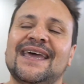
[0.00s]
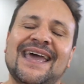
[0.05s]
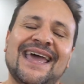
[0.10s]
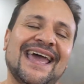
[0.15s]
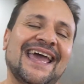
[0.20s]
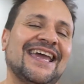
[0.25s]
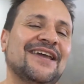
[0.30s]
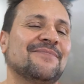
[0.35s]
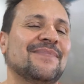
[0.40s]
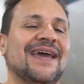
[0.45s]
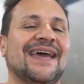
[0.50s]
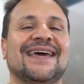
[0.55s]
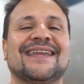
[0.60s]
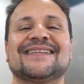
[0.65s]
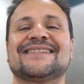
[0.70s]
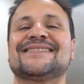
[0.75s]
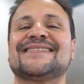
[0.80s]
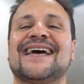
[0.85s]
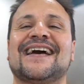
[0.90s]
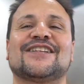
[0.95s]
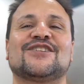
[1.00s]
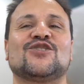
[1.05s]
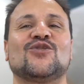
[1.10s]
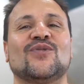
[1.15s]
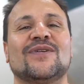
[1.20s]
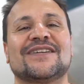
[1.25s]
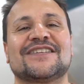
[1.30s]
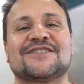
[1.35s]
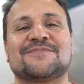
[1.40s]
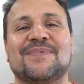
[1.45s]
hey man, it's not
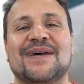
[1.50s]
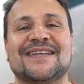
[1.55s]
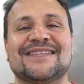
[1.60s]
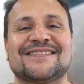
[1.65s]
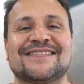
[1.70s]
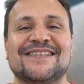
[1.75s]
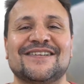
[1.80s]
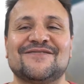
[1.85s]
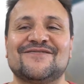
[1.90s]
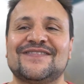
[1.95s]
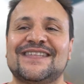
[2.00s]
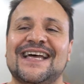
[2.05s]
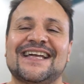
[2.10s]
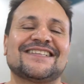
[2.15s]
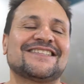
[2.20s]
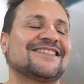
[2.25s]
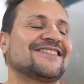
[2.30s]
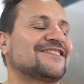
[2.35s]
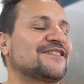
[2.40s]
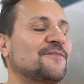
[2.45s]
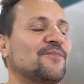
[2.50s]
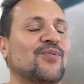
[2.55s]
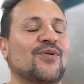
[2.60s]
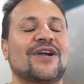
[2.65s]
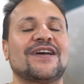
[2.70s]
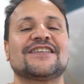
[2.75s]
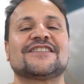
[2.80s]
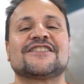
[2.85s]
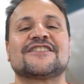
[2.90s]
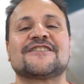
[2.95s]
too expensive. That's just the
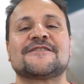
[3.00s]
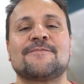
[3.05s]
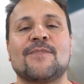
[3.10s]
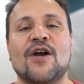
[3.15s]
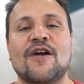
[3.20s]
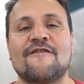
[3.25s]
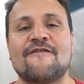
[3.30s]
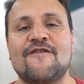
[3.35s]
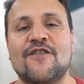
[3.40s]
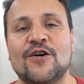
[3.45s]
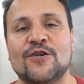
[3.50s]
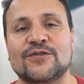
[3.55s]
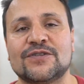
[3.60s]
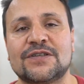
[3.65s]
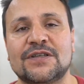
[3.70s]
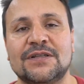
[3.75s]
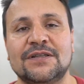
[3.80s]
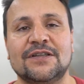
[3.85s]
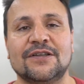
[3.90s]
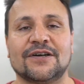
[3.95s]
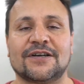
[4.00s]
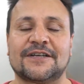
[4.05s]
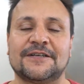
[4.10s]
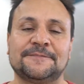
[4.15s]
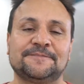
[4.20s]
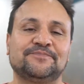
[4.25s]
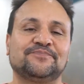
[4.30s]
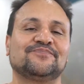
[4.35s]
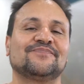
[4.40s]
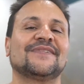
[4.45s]
price of smartphones. Look,
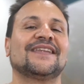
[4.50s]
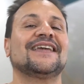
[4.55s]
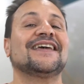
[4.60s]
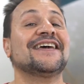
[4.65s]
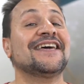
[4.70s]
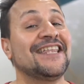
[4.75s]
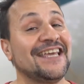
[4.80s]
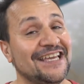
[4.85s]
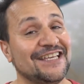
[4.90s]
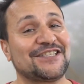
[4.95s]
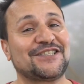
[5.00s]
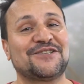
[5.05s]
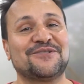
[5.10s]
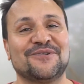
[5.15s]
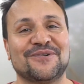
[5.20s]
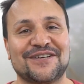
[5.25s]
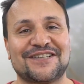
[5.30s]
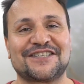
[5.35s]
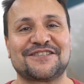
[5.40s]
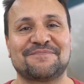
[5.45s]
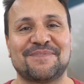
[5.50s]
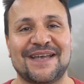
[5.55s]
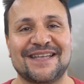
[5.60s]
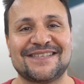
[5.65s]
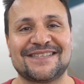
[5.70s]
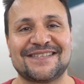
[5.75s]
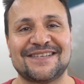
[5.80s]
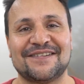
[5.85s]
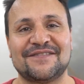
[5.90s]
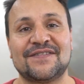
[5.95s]
it is too
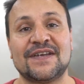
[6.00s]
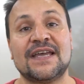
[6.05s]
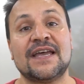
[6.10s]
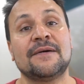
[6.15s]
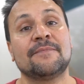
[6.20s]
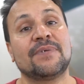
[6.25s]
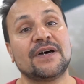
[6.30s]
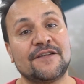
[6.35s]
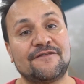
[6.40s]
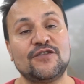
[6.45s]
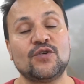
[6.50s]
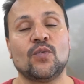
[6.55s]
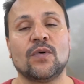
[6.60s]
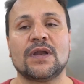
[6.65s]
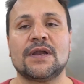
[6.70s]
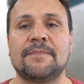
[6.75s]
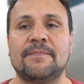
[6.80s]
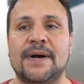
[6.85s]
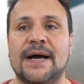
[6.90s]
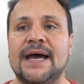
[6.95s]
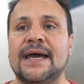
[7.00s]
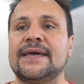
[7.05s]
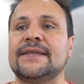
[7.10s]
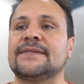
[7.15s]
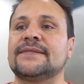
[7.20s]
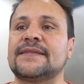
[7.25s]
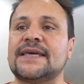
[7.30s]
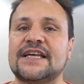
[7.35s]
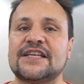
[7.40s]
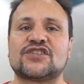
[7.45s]
expensive. But if you want to buy
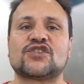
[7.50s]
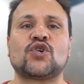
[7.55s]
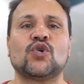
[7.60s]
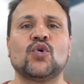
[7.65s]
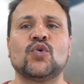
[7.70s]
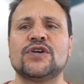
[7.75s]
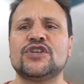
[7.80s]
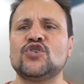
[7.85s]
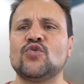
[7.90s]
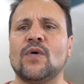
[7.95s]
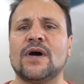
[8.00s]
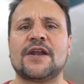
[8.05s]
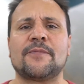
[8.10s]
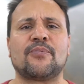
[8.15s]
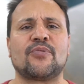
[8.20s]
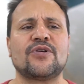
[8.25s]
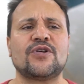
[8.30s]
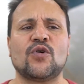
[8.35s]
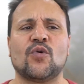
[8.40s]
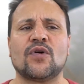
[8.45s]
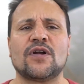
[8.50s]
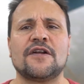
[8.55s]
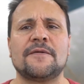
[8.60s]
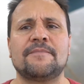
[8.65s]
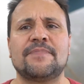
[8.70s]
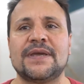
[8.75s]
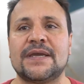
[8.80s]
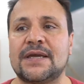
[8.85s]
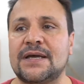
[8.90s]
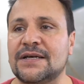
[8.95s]
it, that's cool. And you want to pre-order
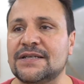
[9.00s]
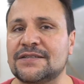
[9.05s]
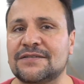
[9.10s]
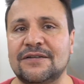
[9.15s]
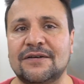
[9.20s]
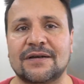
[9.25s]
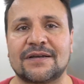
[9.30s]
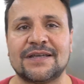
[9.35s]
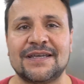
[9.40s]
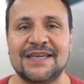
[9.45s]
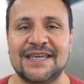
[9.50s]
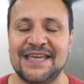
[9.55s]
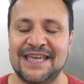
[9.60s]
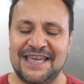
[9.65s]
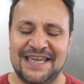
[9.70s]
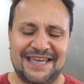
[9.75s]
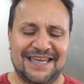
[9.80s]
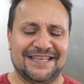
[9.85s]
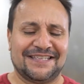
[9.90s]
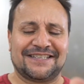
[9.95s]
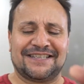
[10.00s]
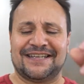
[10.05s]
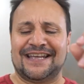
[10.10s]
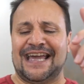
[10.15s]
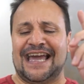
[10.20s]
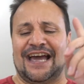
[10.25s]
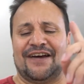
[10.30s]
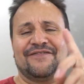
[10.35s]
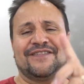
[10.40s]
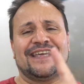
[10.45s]
it because look, it's going to
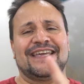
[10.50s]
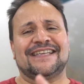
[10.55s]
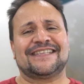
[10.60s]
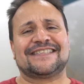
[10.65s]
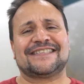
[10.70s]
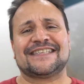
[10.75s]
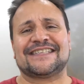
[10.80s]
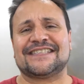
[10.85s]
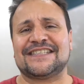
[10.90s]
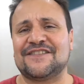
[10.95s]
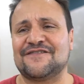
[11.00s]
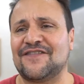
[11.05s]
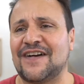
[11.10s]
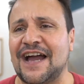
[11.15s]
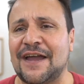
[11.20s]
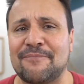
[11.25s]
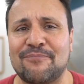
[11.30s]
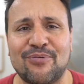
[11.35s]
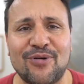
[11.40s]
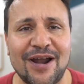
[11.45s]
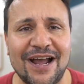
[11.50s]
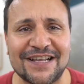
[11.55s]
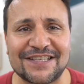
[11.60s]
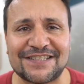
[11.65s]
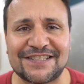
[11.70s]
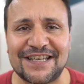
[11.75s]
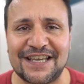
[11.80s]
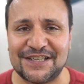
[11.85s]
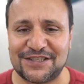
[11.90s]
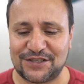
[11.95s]
have an 865
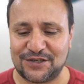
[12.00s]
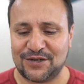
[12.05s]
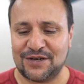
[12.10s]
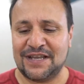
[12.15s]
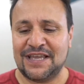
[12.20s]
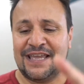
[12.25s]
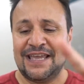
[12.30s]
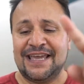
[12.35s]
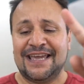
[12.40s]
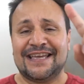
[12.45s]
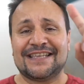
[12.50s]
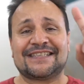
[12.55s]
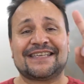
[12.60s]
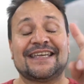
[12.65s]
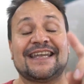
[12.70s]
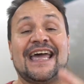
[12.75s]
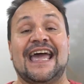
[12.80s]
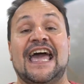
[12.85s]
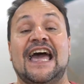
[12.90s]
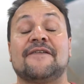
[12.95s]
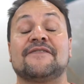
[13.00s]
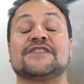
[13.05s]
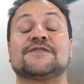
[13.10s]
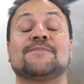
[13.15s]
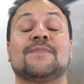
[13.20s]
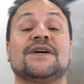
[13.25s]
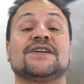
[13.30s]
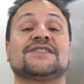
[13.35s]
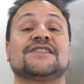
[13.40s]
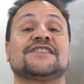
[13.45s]
processor. It's going to have as
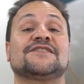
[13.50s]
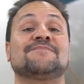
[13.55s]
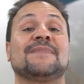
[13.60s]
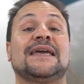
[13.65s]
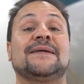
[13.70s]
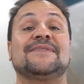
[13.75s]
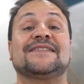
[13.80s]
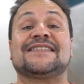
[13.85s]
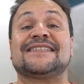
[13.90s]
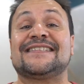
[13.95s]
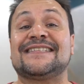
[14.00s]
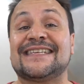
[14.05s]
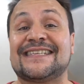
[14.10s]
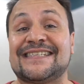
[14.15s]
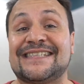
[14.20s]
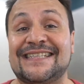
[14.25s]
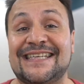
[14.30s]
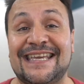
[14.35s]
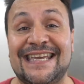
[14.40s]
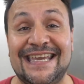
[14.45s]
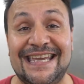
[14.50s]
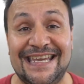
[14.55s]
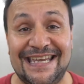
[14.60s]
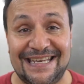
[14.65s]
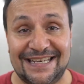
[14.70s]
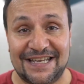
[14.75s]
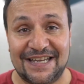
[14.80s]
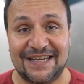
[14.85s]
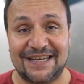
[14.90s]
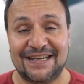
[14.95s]
much as maybe
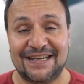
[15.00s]
16